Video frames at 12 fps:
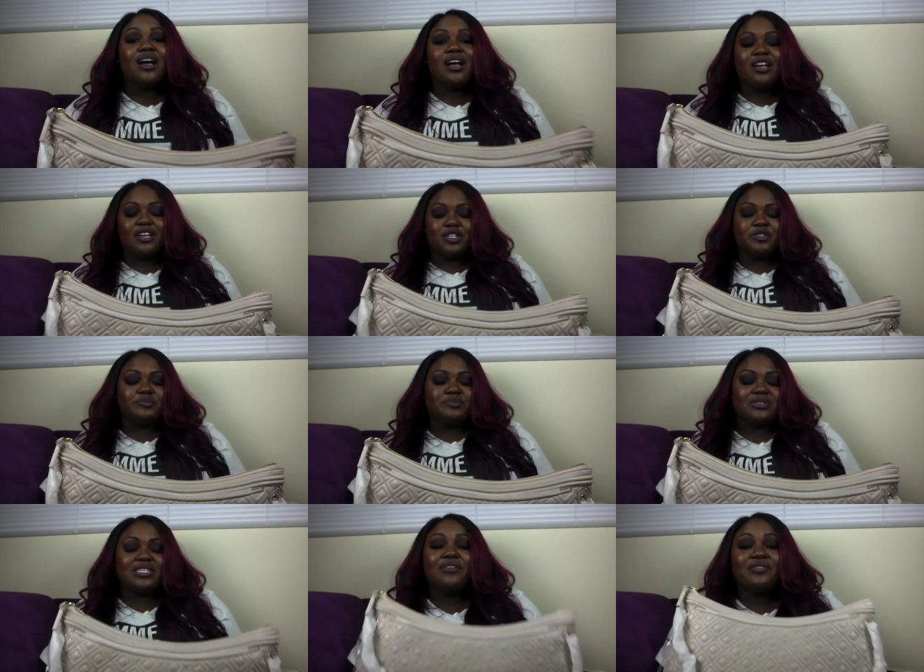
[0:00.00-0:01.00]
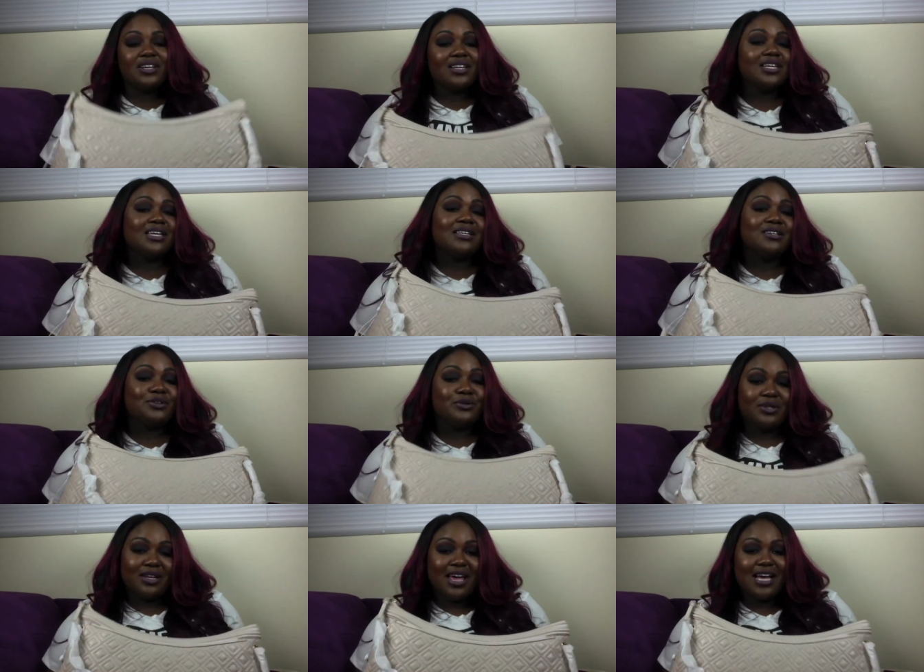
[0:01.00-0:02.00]
Um, definitely
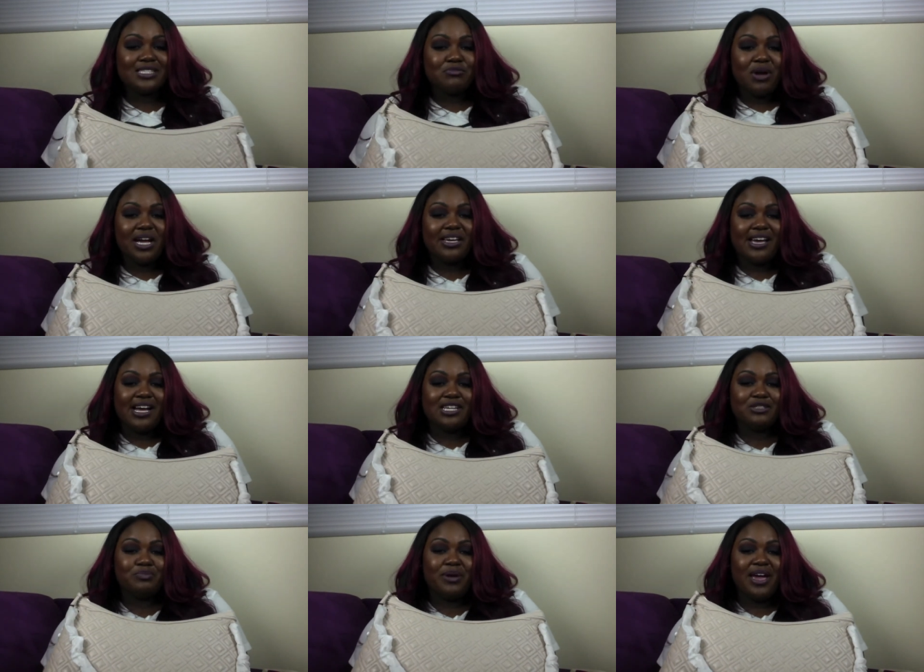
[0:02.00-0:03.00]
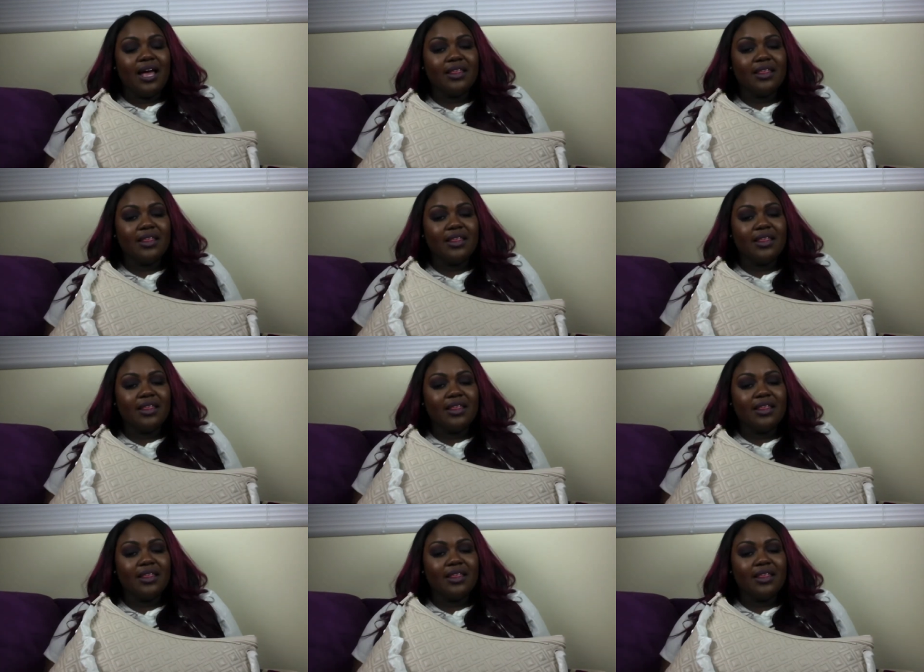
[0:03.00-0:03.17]
utilized my cash back.